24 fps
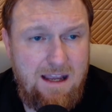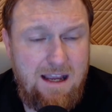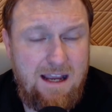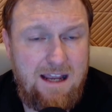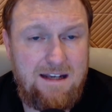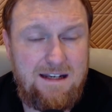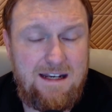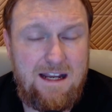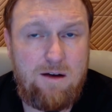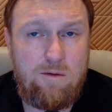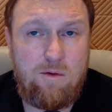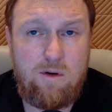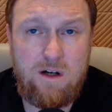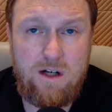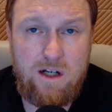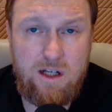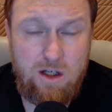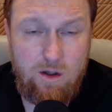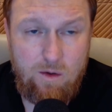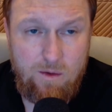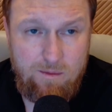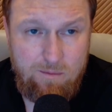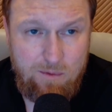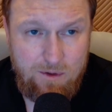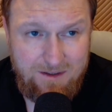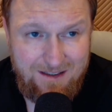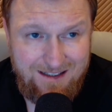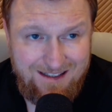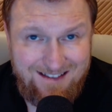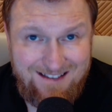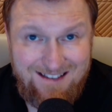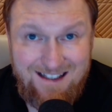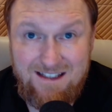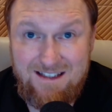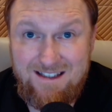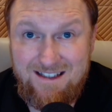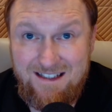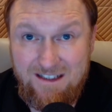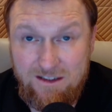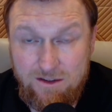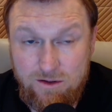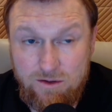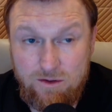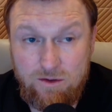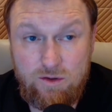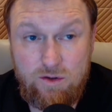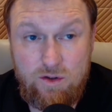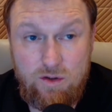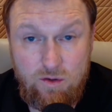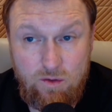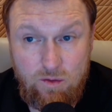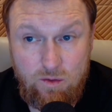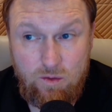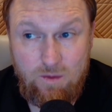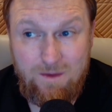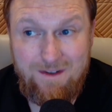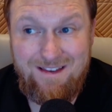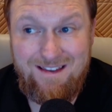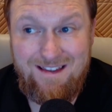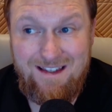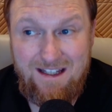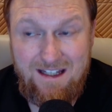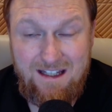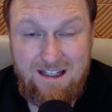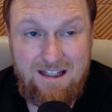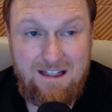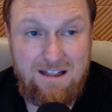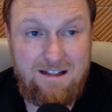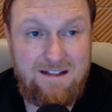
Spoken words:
And now we're going to go and put this skill to the